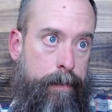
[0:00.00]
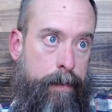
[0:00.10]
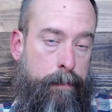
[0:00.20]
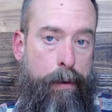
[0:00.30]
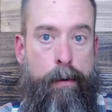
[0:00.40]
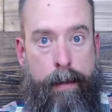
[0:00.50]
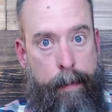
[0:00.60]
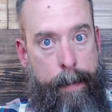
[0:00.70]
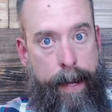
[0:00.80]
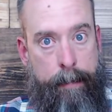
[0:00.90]
Broke a
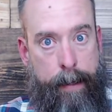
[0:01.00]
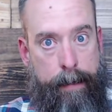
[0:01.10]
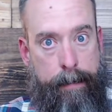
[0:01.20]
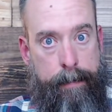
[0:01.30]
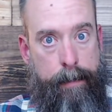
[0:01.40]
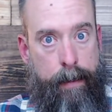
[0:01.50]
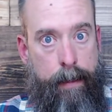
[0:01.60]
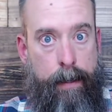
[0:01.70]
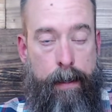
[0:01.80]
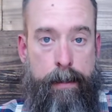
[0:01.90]
commandment.
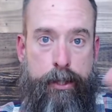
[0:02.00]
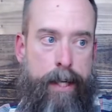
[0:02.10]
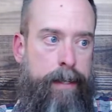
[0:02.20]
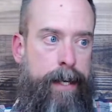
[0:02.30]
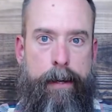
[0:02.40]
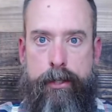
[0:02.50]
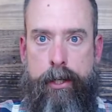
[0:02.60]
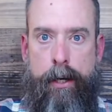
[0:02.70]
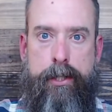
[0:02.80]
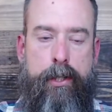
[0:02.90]
Gentile
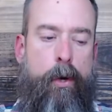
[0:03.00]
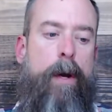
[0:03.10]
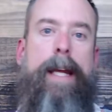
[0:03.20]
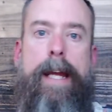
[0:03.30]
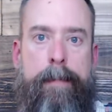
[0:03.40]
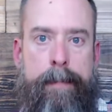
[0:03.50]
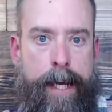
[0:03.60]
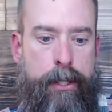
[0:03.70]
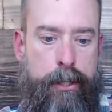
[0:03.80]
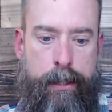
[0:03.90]
church, Goyim
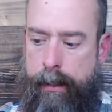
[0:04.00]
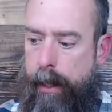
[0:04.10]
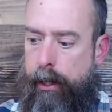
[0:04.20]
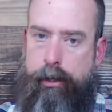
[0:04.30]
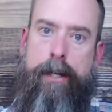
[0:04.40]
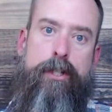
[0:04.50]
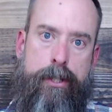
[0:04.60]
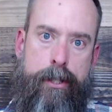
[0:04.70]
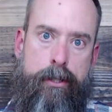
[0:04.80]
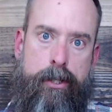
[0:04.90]
nation,
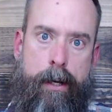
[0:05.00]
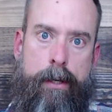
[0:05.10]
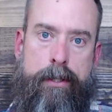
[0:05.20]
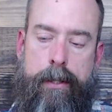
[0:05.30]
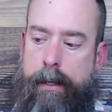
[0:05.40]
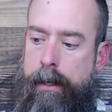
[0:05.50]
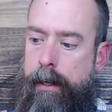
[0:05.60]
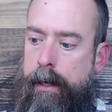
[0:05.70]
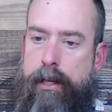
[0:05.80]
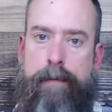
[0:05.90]
Christian church,
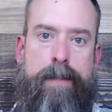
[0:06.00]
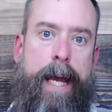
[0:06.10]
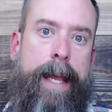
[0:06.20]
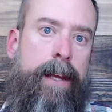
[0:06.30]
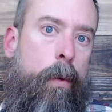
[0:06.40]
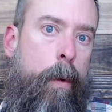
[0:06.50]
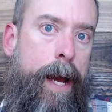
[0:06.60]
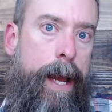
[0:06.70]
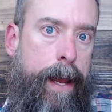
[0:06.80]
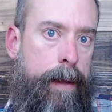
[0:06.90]
you've taken
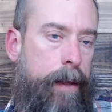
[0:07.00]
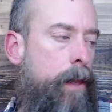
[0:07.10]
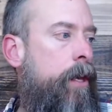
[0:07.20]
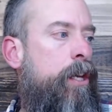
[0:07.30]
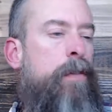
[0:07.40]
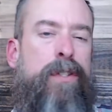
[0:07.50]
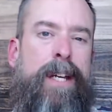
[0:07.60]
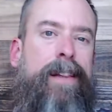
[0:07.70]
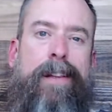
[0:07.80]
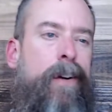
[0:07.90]
away. You've said
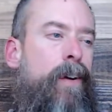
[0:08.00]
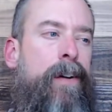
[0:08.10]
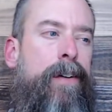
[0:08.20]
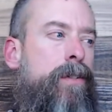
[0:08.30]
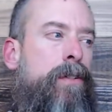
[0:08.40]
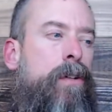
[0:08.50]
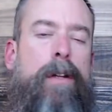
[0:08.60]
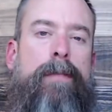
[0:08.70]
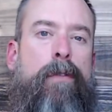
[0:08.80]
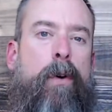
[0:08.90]
the law is null
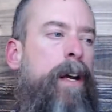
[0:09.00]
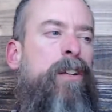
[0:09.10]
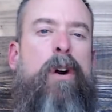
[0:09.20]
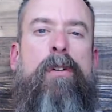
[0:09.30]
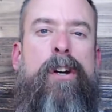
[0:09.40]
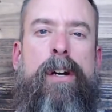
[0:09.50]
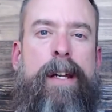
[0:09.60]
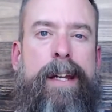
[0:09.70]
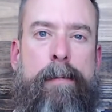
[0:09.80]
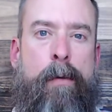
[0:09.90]
and void, no good
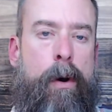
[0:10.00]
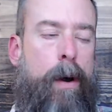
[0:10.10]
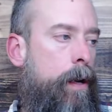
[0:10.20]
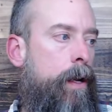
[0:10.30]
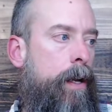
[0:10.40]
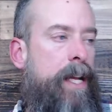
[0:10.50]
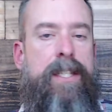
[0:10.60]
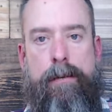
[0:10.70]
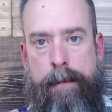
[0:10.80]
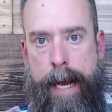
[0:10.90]
anymore. It's
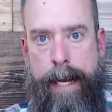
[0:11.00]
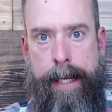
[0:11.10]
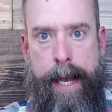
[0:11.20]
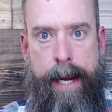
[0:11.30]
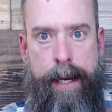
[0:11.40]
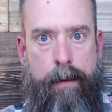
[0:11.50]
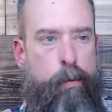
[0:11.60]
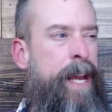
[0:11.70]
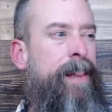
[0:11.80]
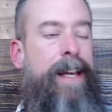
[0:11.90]
eradicated.
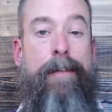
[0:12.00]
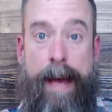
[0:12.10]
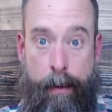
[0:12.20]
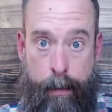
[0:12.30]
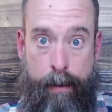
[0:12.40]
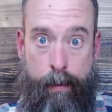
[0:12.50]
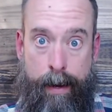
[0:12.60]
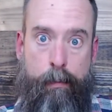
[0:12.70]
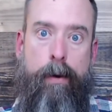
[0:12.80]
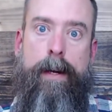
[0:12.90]
We live how we want.
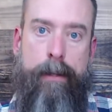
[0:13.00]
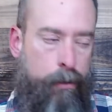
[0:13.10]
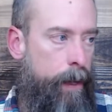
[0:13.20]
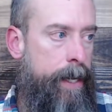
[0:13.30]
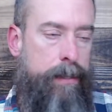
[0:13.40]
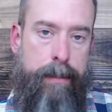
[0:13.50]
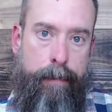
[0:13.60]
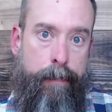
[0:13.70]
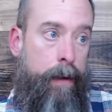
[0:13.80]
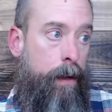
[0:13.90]
We're in grace of
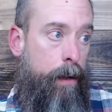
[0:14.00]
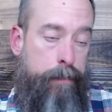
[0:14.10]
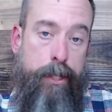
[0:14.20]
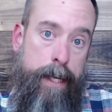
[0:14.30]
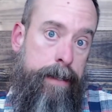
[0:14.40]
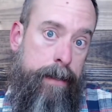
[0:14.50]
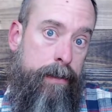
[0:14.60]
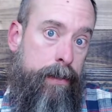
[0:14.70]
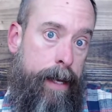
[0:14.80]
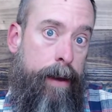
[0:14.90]
Jesus
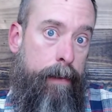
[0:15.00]
now.